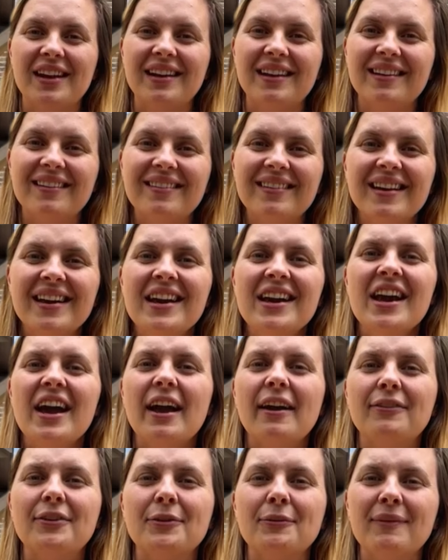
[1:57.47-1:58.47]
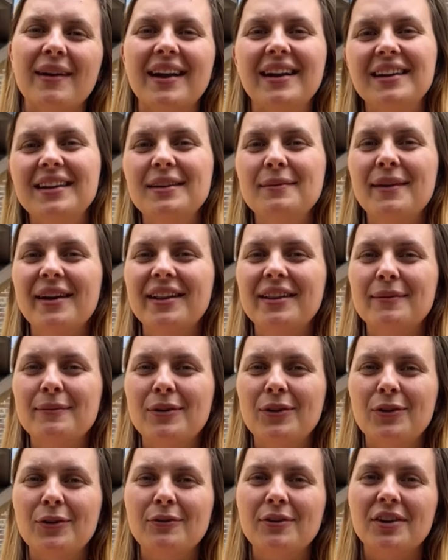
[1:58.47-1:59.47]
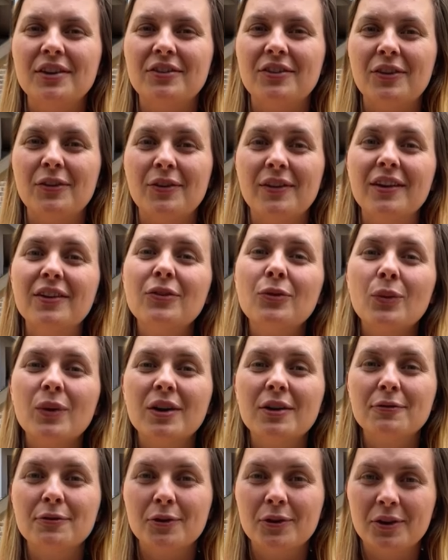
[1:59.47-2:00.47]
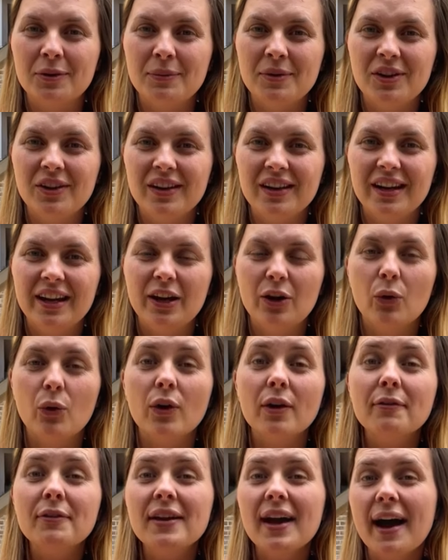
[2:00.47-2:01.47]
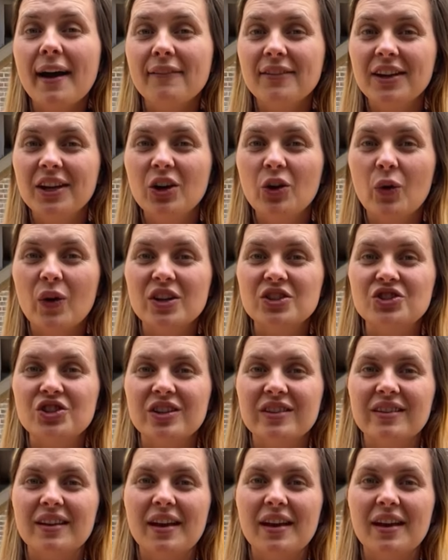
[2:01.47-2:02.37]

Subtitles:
Ennis. If you're ready to make the move to this wonderful community, or if you have any questions